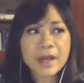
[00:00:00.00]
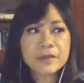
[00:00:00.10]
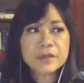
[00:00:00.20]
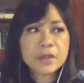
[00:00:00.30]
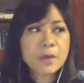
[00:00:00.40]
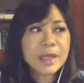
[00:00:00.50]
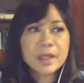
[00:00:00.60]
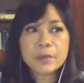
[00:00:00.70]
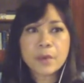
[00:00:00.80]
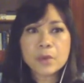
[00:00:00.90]
We have so
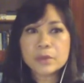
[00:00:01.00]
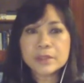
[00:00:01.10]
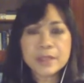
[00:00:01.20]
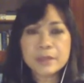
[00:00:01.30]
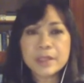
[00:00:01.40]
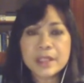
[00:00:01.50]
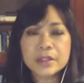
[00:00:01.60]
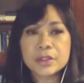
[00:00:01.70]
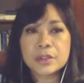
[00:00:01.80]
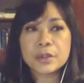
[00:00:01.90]
many roles that we
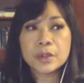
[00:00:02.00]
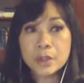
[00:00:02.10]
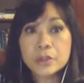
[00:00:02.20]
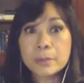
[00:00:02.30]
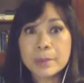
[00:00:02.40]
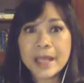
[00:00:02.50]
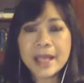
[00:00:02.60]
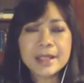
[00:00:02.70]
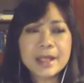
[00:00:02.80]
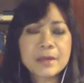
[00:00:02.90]
need to
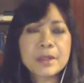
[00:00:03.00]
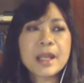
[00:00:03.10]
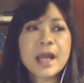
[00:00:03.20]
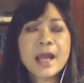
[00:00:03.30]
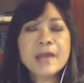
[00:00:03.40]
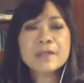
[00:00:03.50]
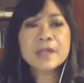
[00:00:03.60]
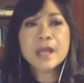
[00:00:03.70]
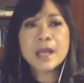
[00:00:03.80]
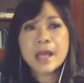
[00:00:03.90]
play in our lives.